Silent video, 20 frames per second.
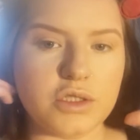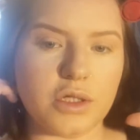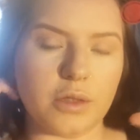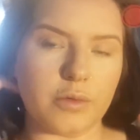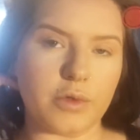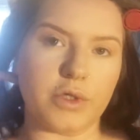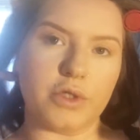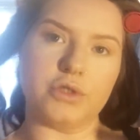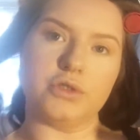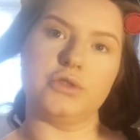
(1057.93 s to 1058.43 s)
So I'm
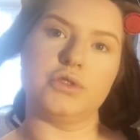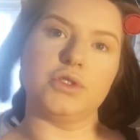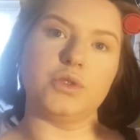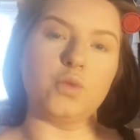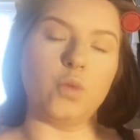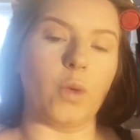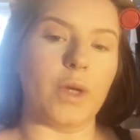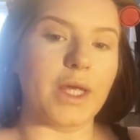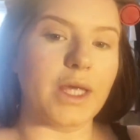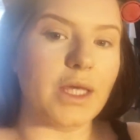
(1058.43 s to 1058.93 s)
going to just
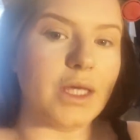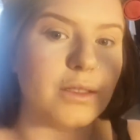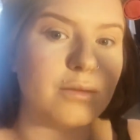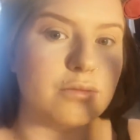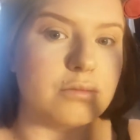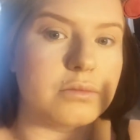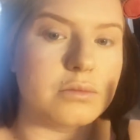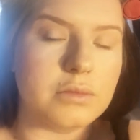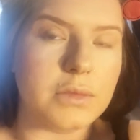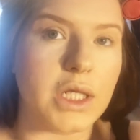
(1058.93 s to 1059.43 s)
wing it,
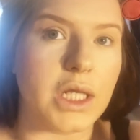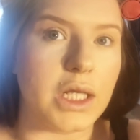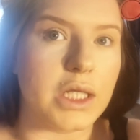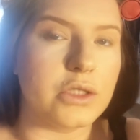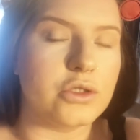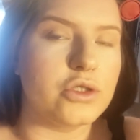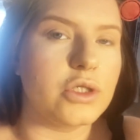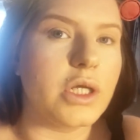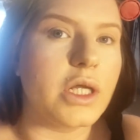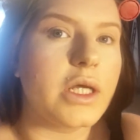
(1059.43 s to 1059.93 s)

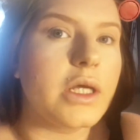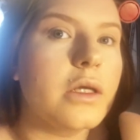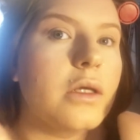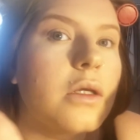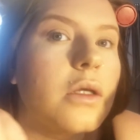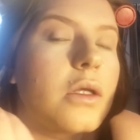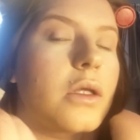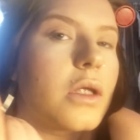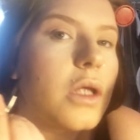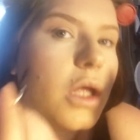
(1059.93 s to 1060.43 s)
literally,
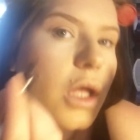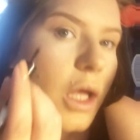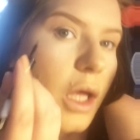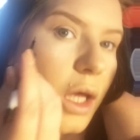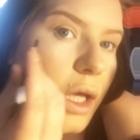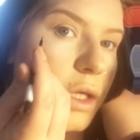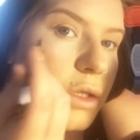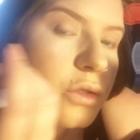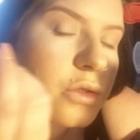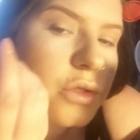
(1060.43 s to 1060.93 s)

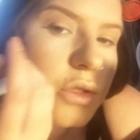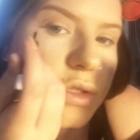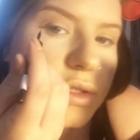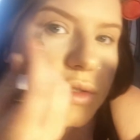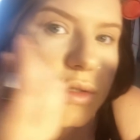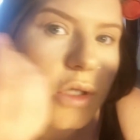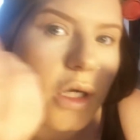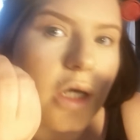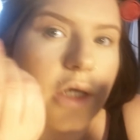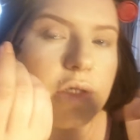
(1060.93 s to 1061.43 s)
and
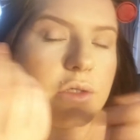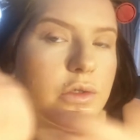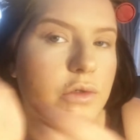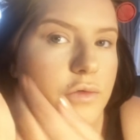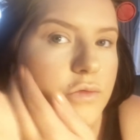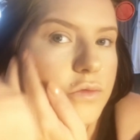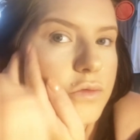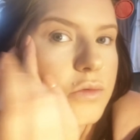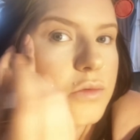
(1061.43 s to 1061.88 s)
just kind of